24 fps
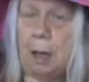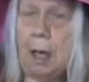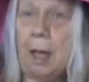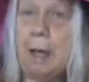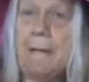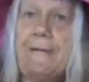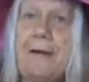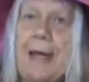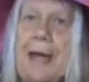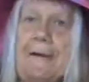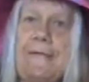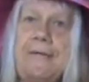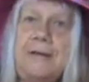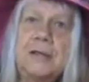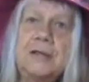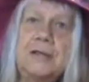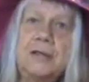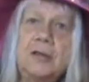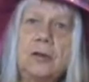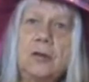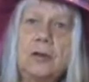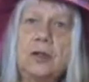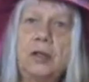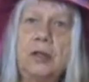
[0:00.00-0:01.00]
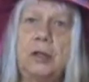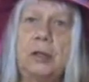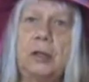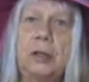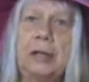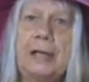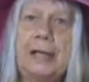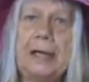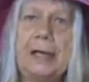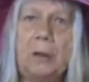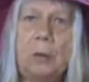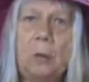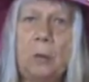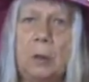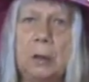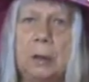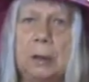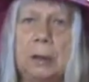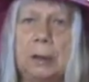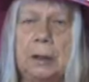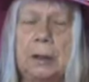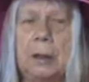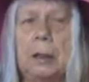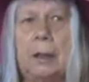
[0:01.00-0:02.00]
of having a social
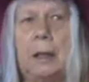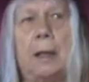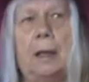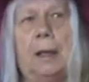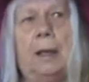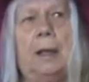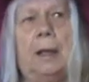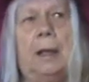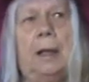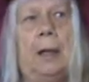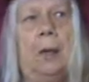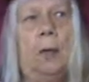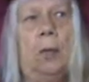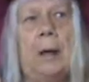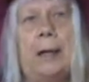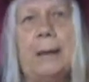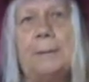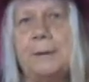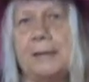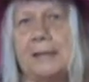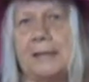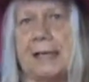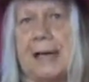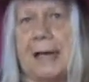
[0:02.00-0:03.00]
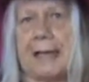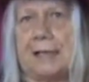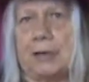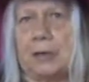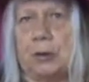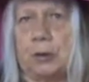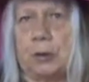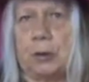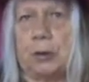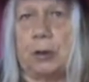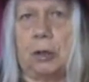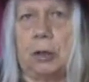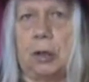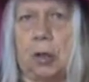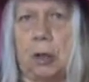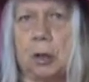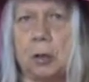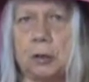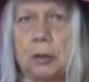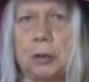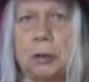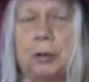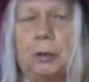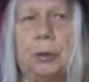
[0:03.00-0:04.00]
network, a website you could
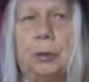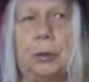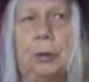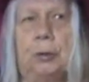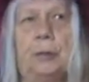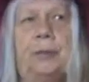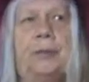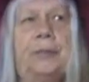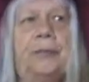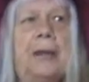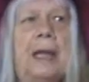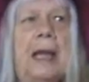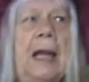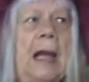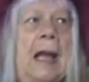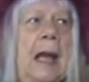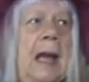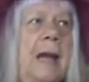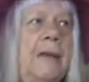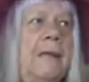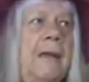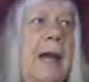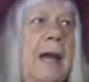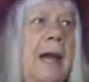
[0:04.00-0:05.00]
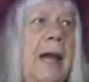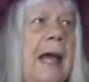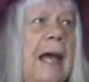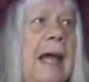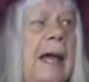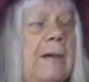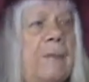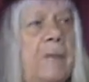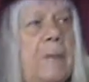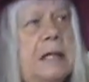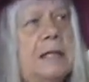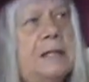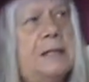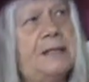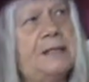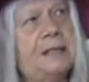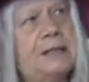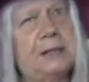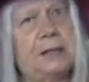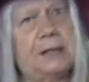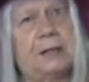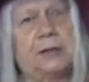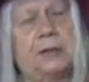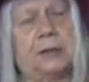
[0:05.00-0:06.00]
go to. And then I have my two